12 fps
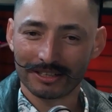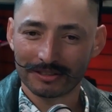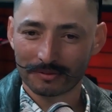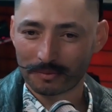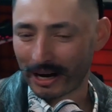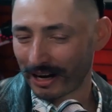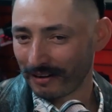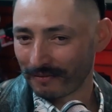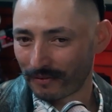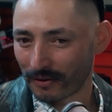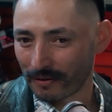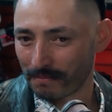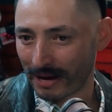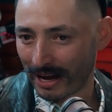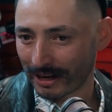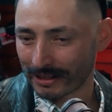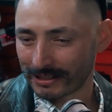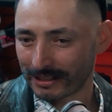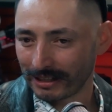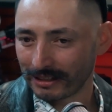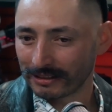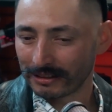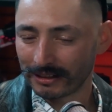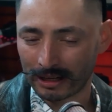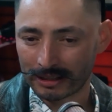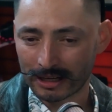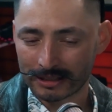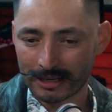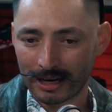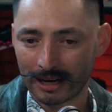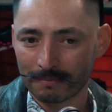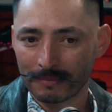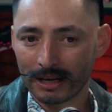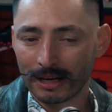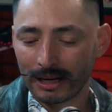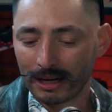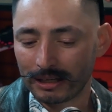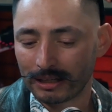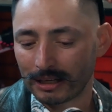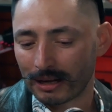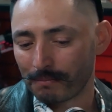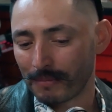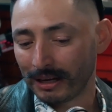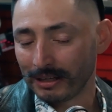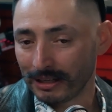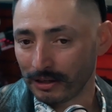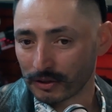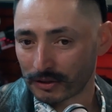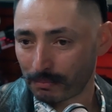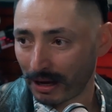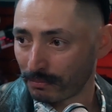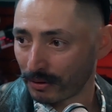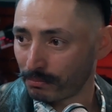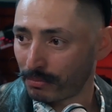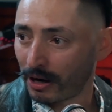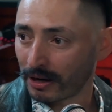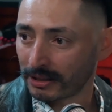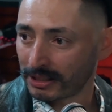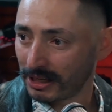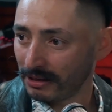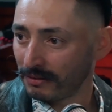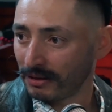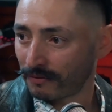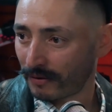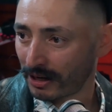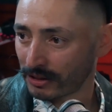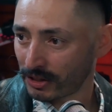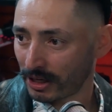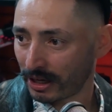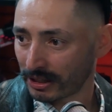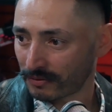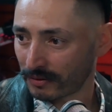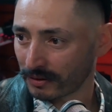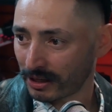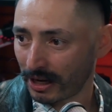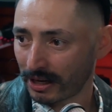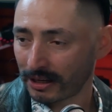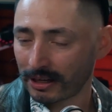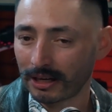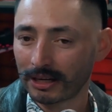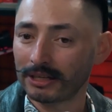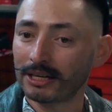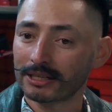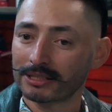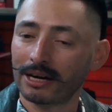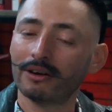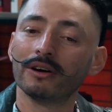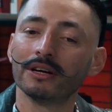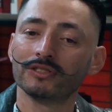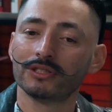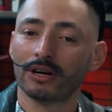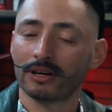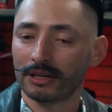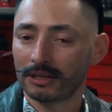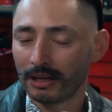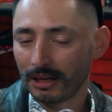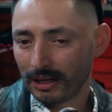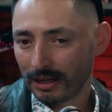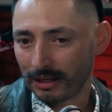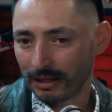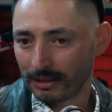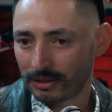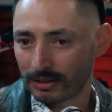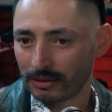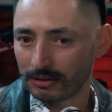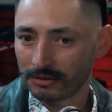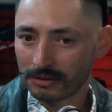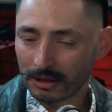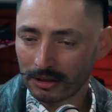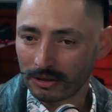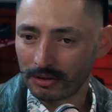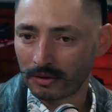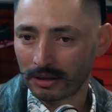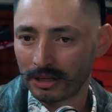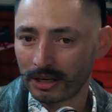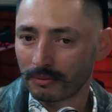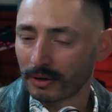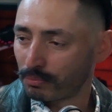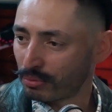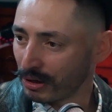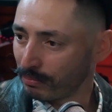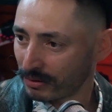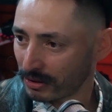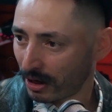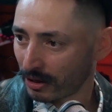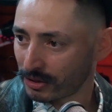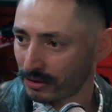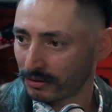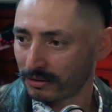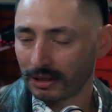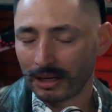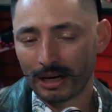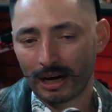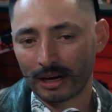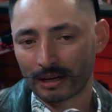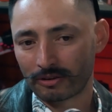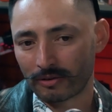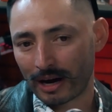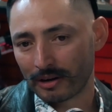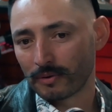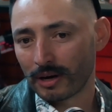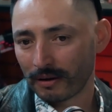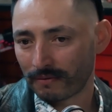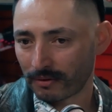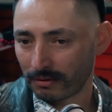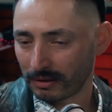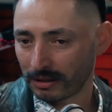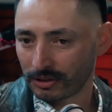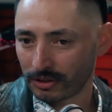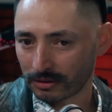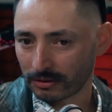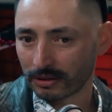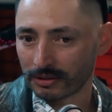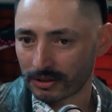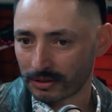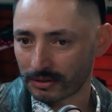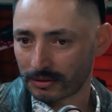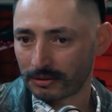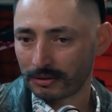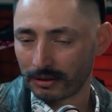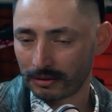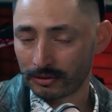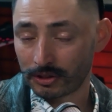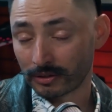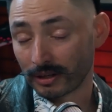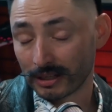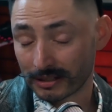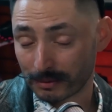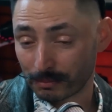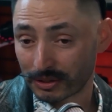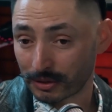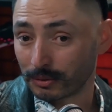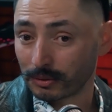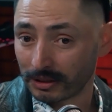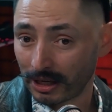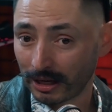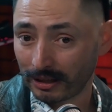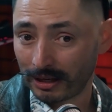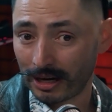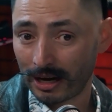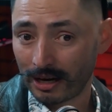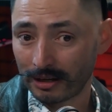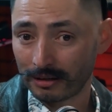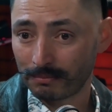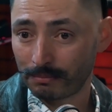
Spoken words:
writing for a magazine at that time. And then the main newspaper bought a TV franchise from Canada. And that's how I started into, a little bit of pre-production. I graduated from the journalism school that